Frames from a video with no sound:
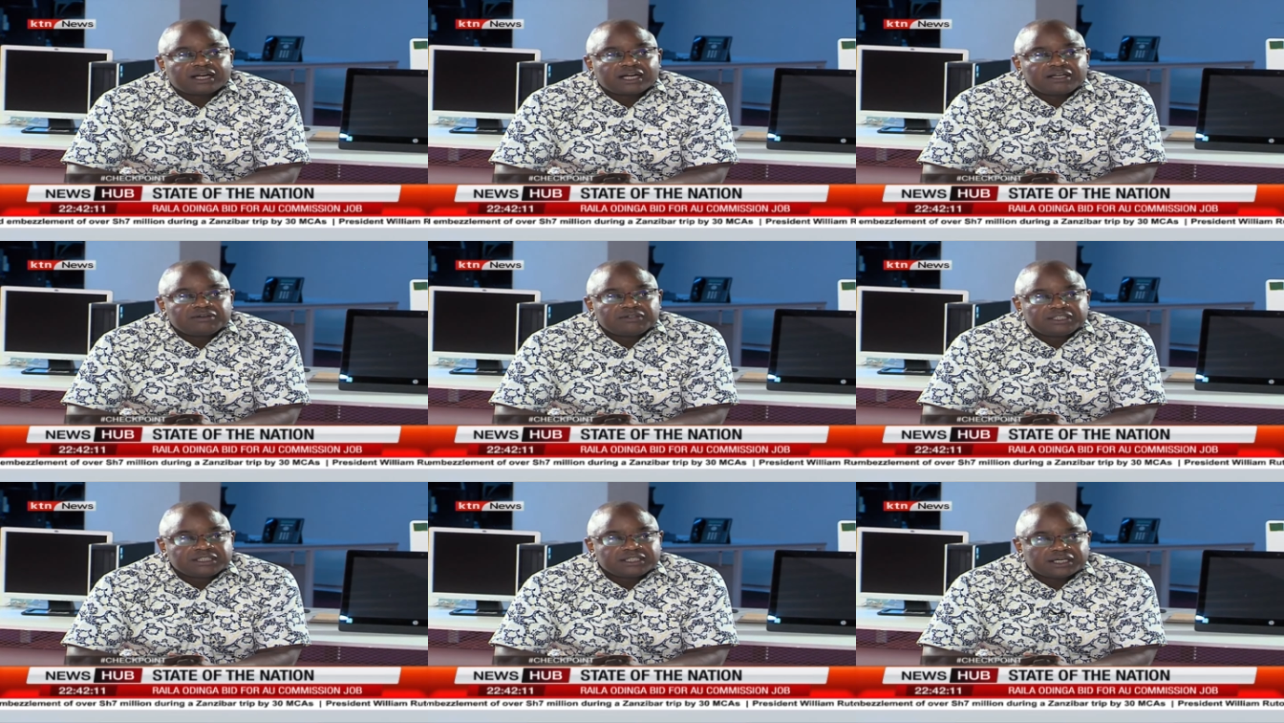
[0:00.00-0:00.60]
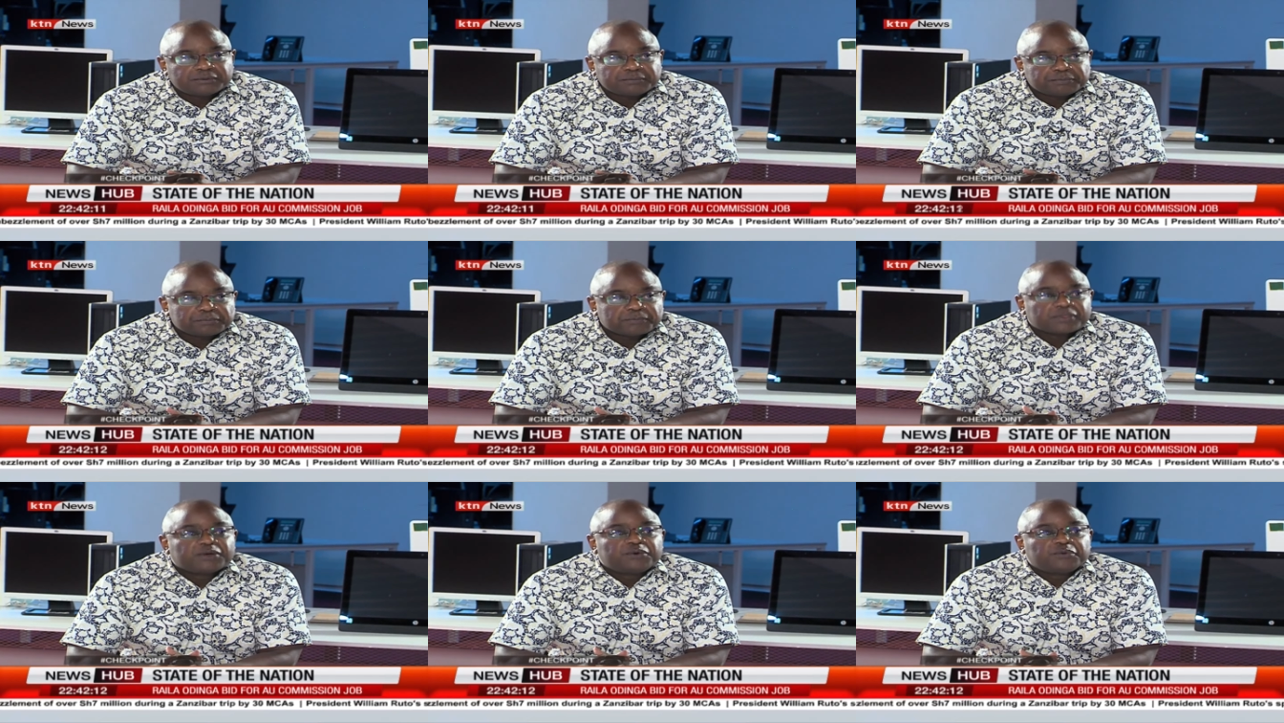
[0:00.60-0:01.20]
Raila Odinga
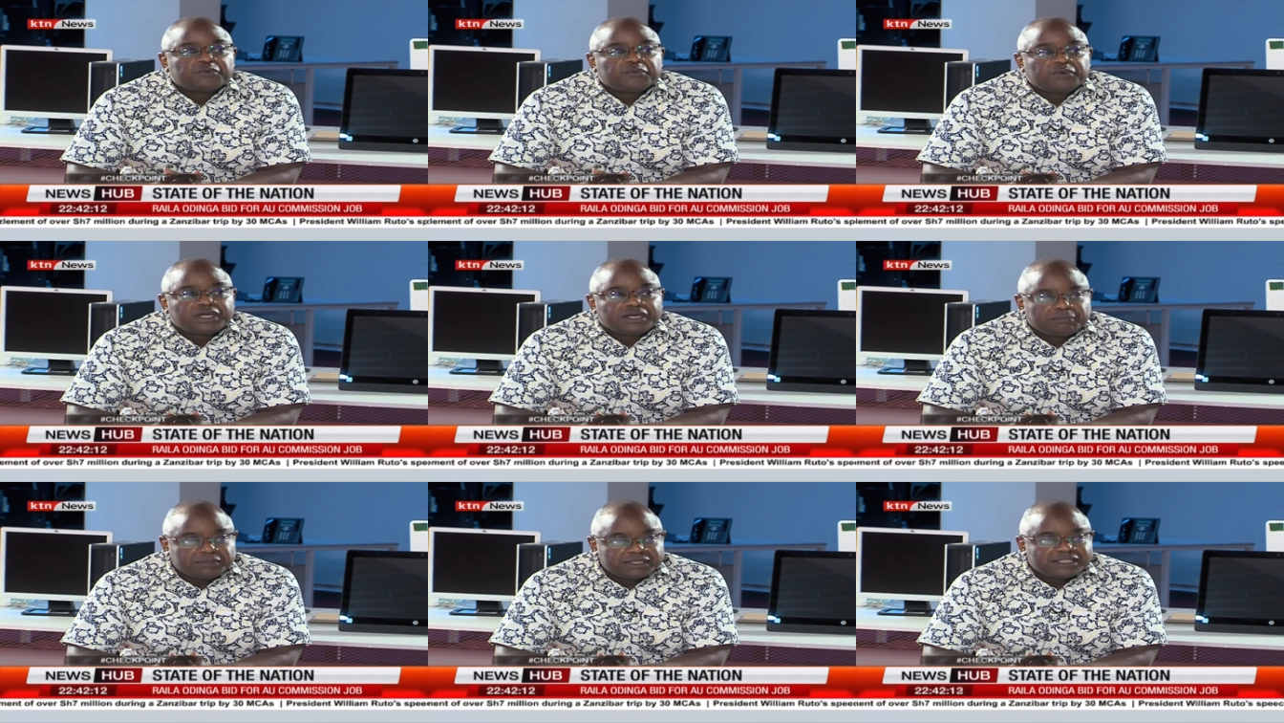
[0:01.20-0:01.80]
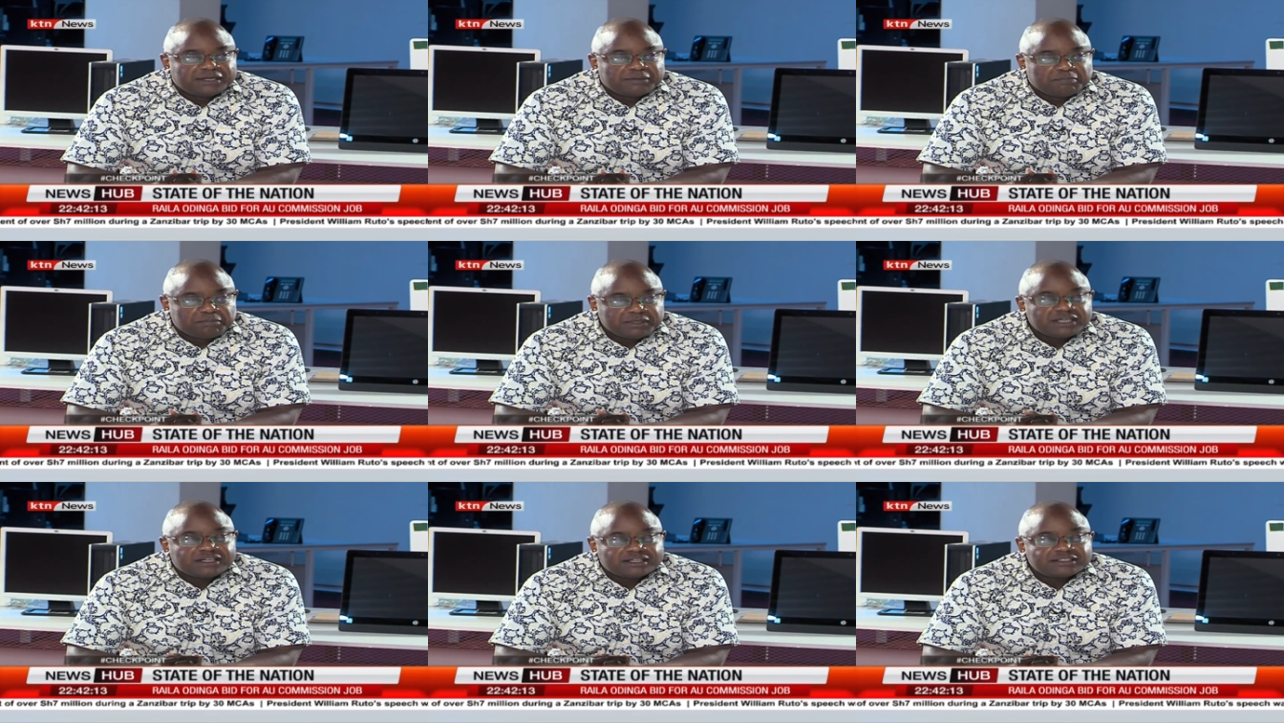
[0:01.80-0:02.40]
will be the
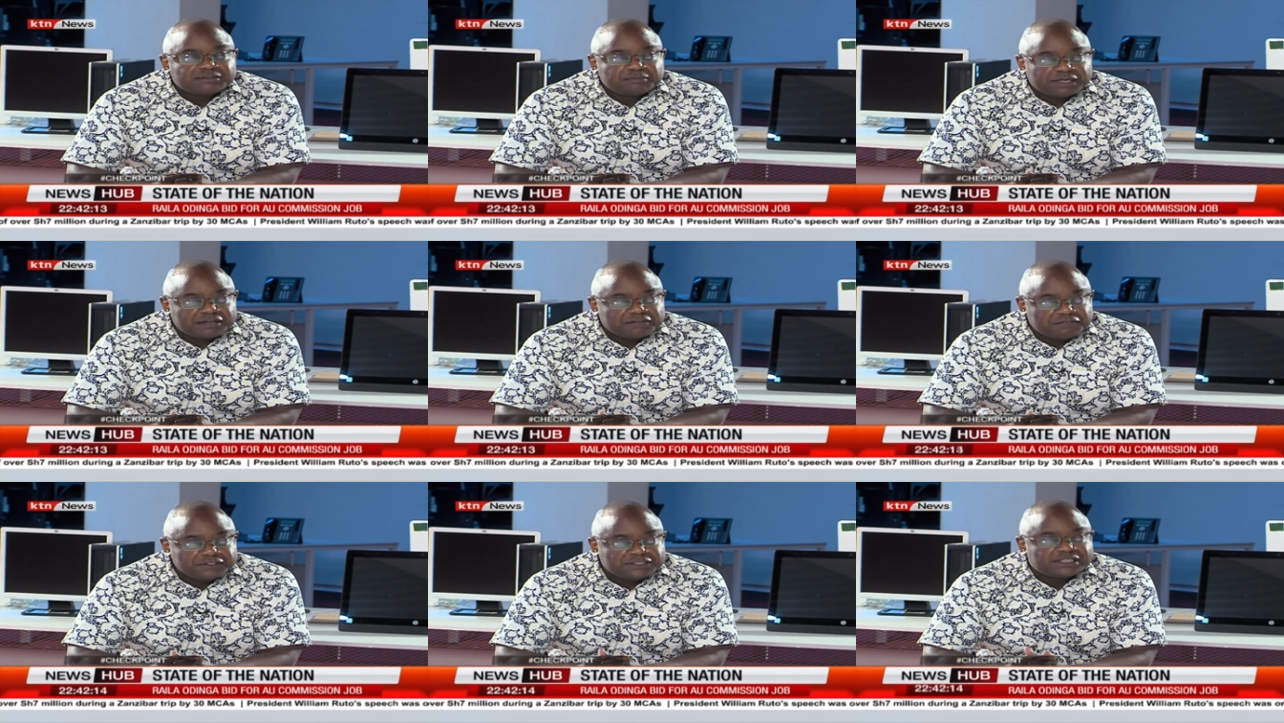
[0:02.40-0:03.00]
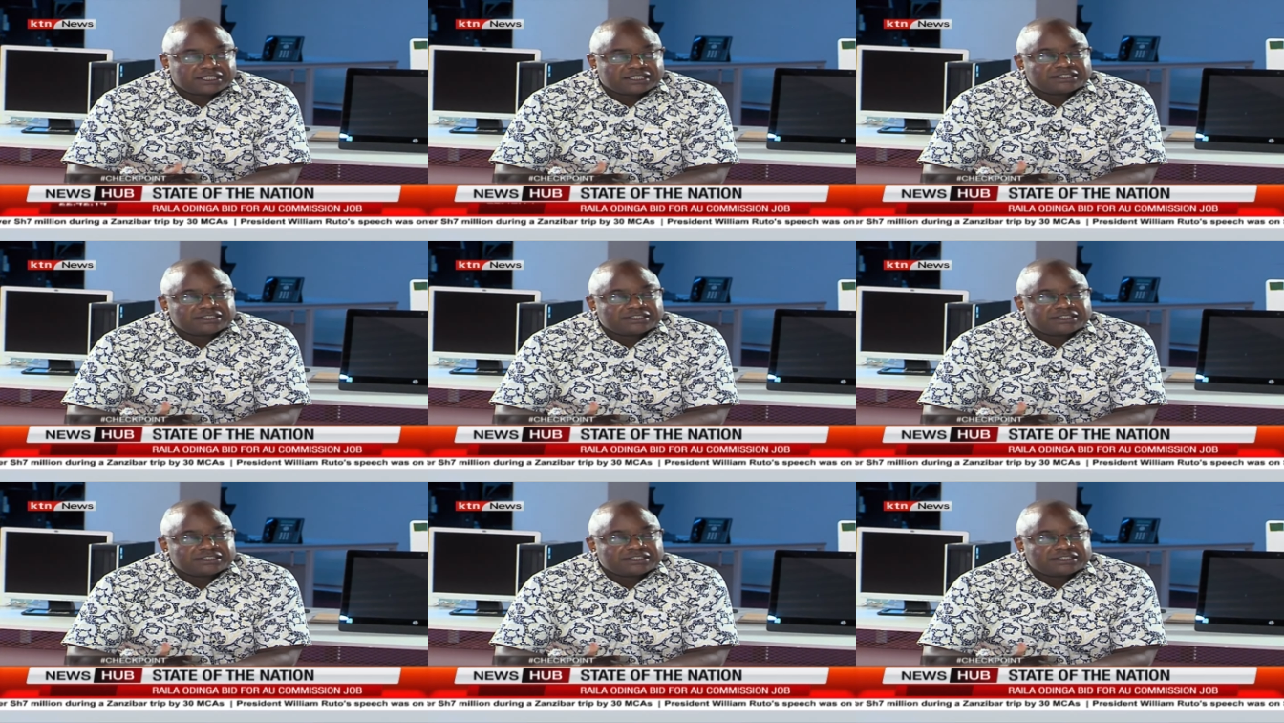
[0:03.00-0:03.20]
biggest beneficiary